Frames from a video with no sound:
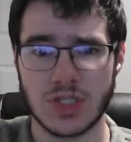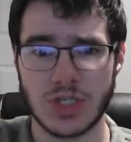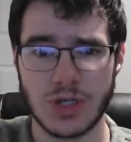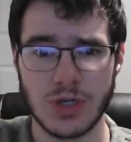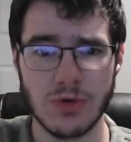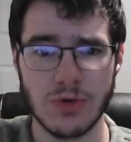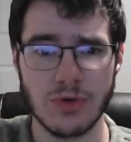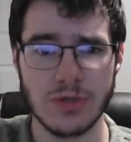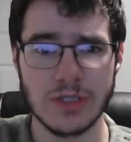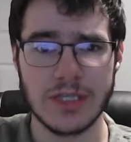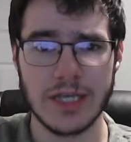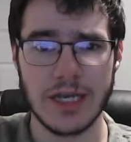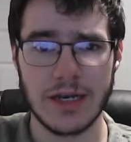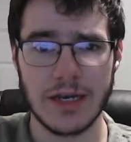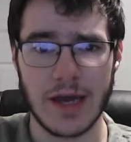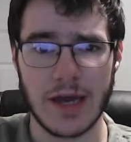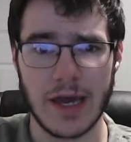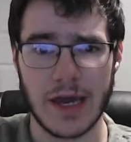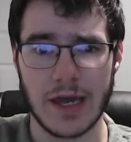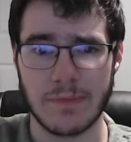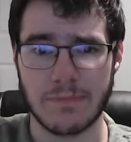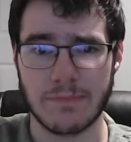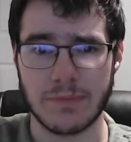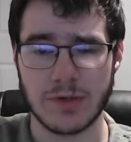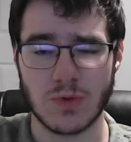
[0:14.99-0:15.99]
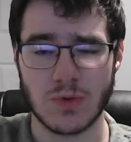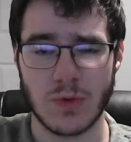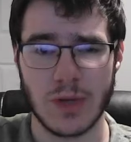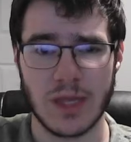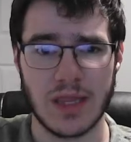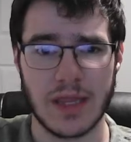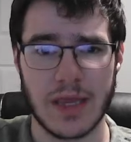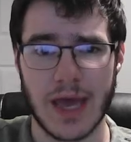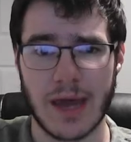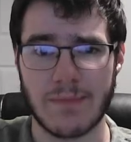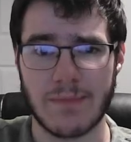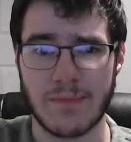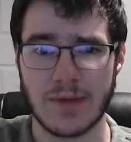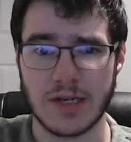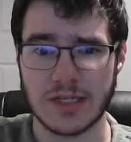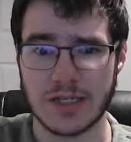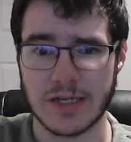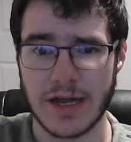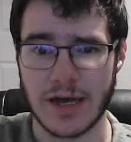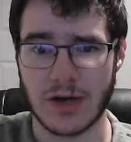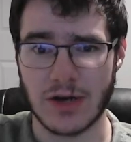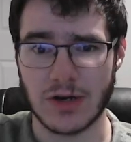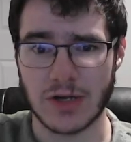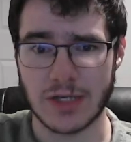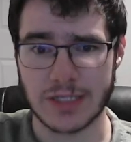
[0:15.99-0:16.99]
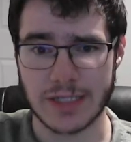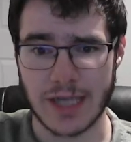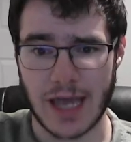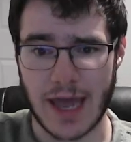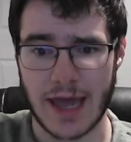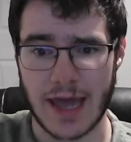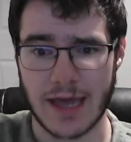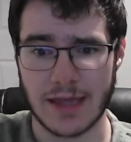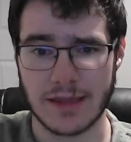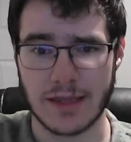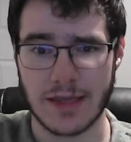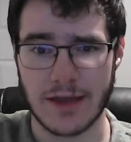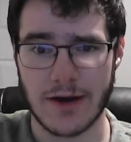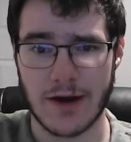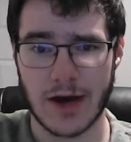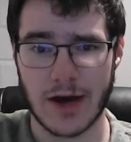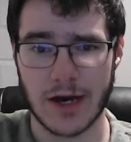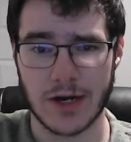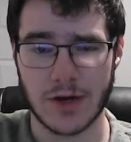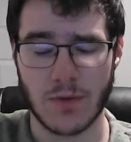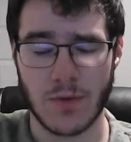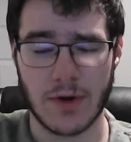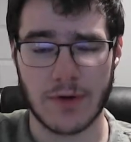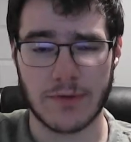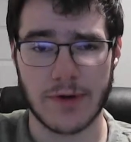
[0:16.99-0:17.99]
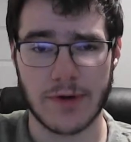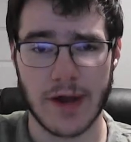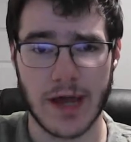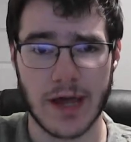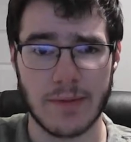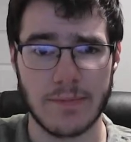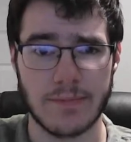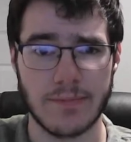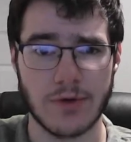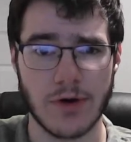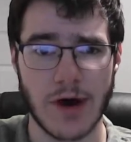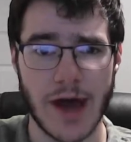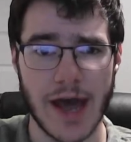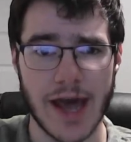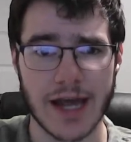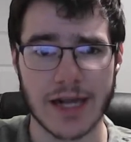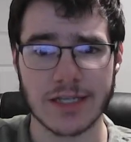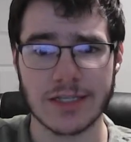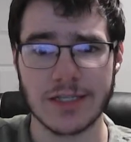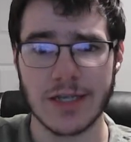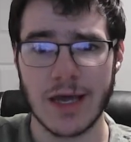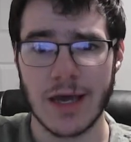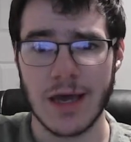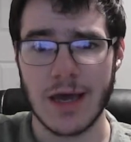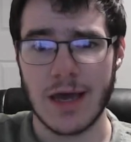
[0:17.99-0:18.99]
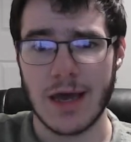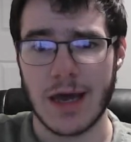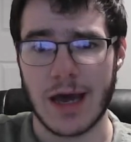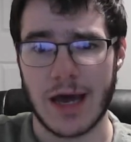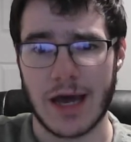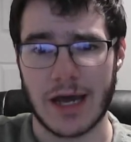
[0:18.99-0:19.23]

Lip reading: Tuesday night between the Edmonton Elks and the Ottawa Red Blacks.